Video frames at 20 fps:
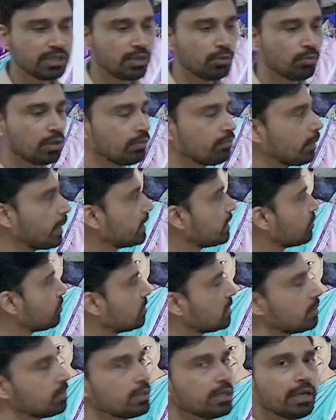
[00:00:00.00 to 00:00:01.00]
one by the
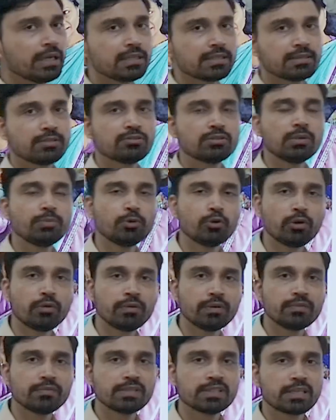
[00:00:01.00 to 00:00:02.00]
CBI, Central Bureau
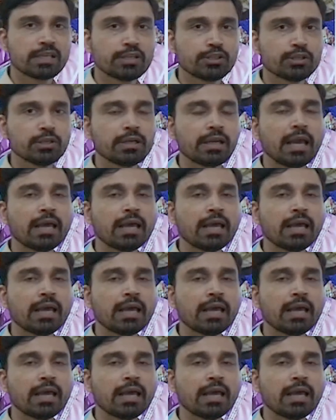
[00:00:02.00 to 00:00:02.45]
of Investigation,